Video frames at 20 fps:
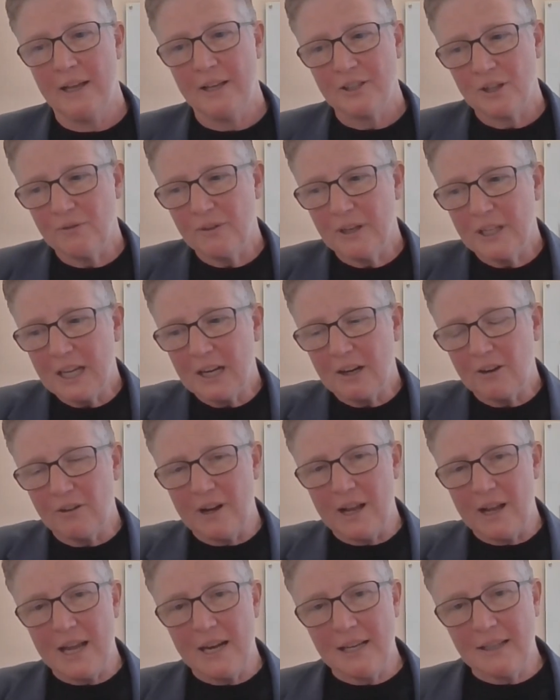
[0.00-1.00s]
So really
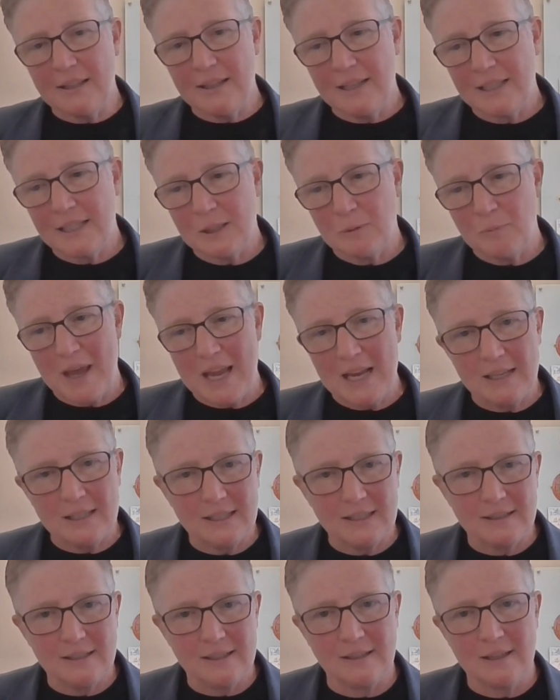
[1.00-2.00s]
creating these
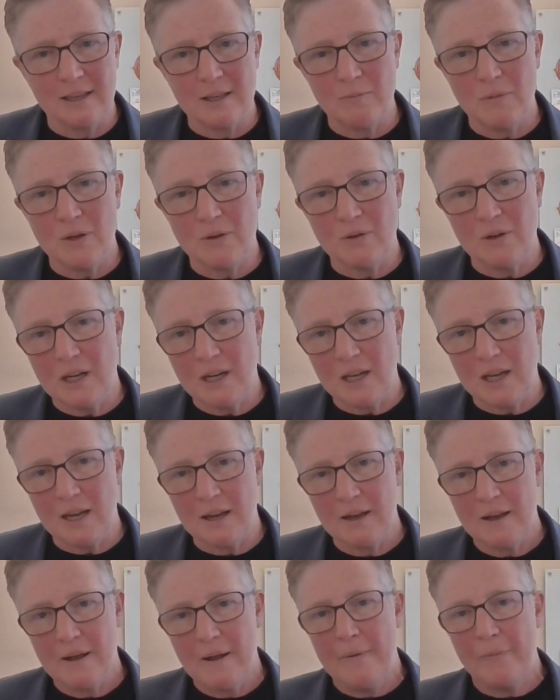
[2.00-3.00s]
spaces in
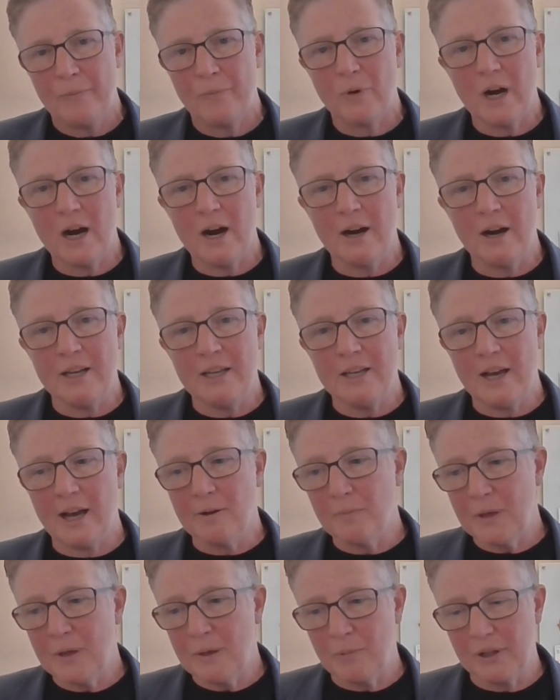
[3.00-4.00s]
community where
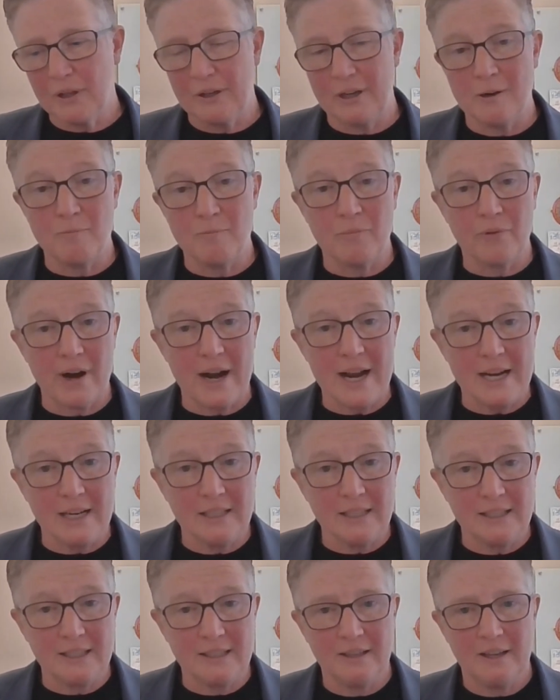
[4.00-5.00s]
young people are
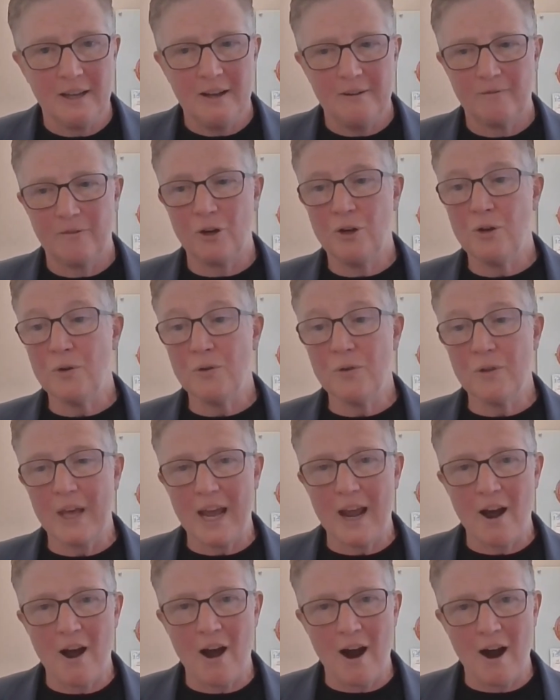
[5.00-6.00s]
embraced for who
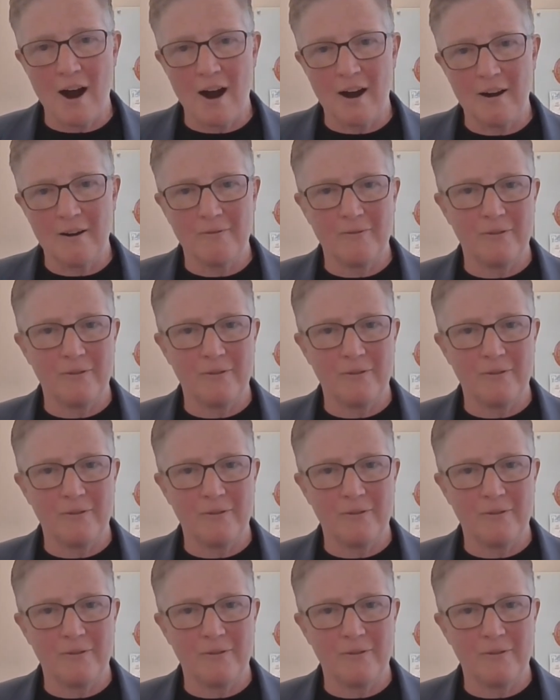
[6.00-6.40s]
they are,